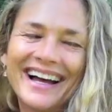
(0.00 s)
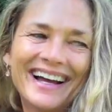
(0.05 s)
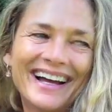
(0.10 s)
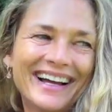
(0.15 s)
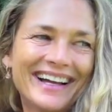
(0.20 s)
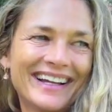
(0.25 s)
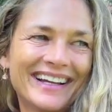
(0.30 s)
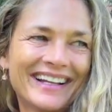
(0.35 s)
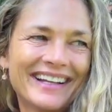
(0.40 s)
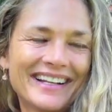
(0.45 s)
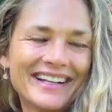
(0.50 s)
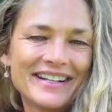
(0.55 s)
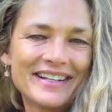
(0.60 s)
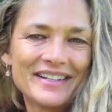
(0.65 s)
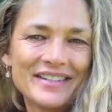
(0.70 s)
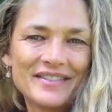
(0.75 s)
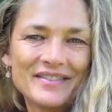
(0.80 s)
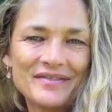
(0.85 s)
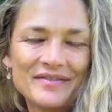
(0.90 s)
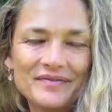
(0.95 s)

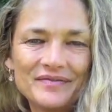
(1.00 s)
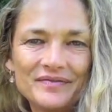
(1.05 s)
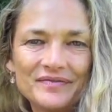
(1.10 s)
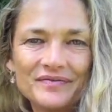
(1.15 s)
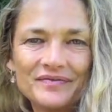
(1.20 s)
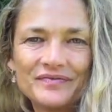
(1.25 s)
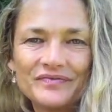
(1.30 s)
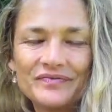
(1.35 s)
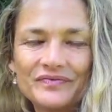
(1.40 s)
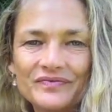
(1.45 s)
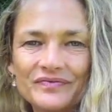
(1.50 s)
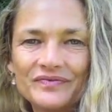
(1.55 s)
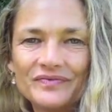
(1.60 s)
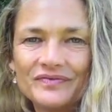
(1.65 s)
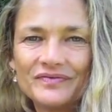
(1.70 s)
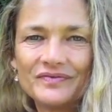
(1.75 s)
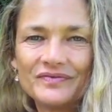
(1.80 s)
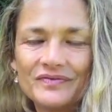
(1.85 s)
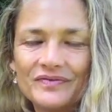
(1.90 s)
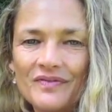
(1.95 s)

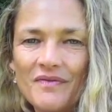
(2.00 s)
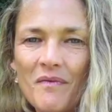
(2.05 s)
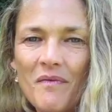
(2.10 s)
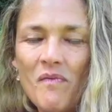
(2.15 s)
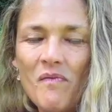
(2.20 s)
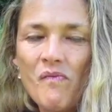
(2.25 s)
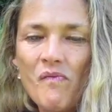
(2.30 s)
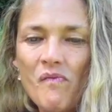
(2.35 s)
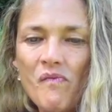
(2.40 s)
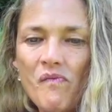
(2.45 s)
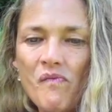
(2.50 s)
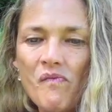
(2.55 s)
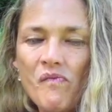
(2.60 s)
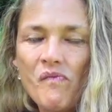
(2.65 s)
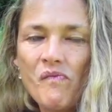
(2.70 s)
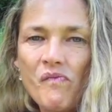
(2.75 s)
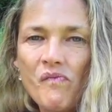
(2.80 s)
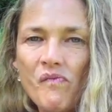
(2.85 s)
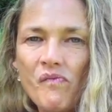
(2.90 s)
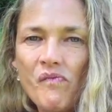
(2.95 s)

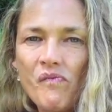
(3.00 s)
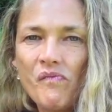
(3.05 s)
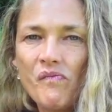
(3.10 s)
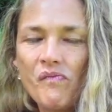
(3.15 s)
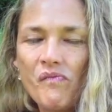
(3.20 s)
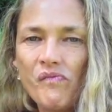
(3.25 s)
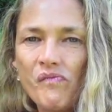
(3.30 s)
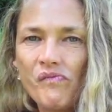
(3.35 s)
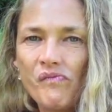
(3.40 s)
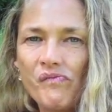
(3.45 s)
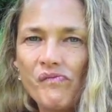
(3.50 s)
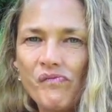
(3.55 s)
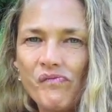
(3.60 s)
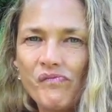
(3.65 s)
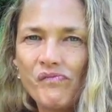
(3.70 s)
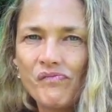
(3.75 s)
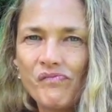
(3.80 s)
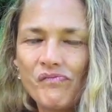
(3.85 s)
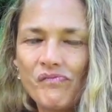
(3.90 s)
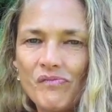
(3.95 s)

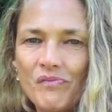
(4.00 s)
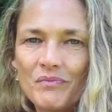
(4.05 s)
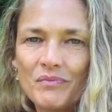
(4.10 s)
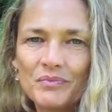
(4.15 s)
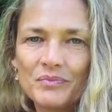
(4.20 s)
[no speech]